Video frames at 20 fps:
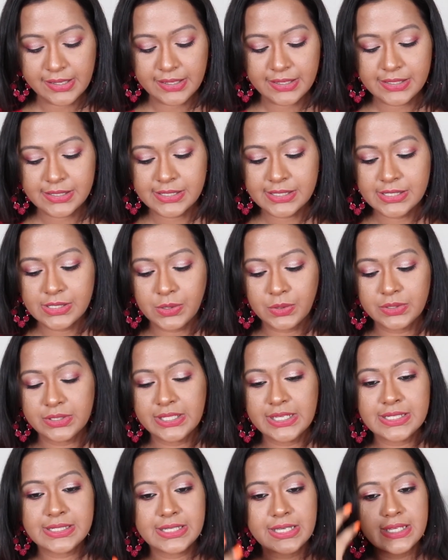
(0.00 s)
So
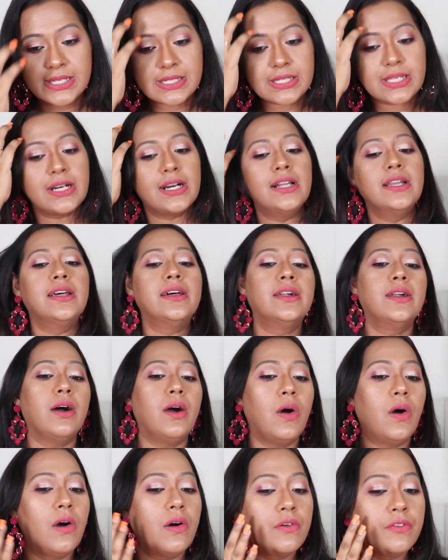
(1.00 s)
this is Color
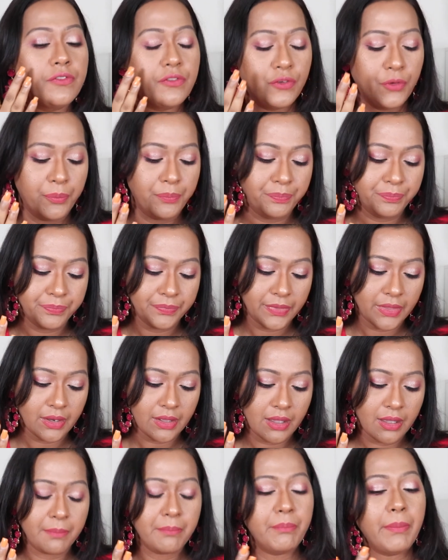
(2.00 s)
of
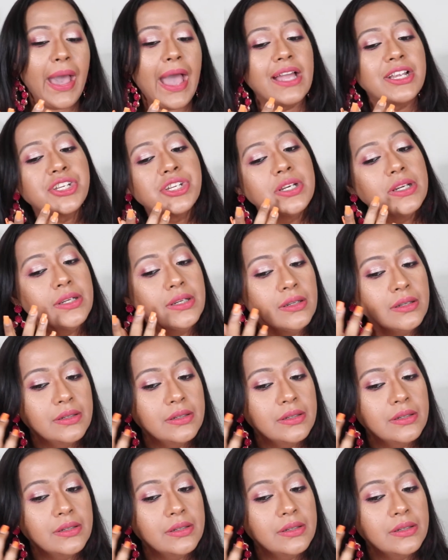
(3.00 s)
Passion.